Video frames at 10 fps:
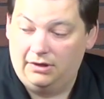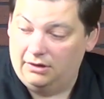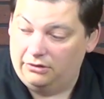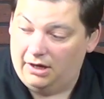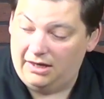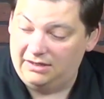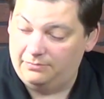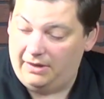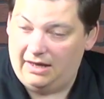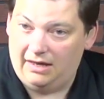Not as
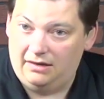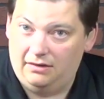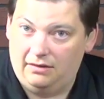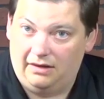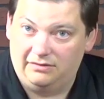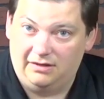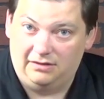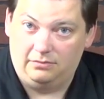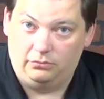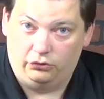bad as
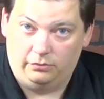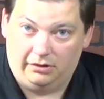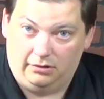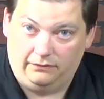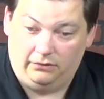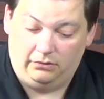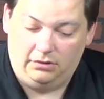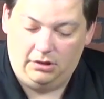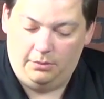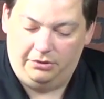this Blue microphone,
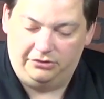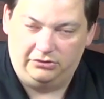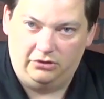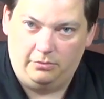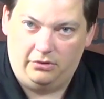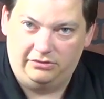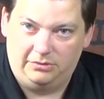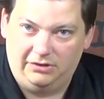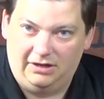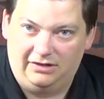but the Snowball seems
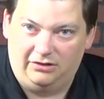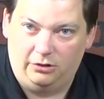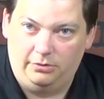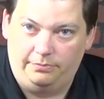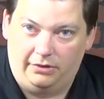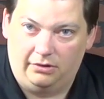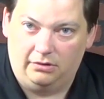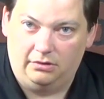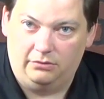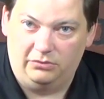like it has a little bit
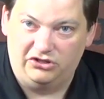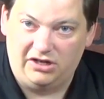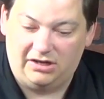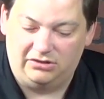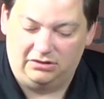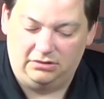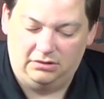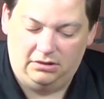better rejection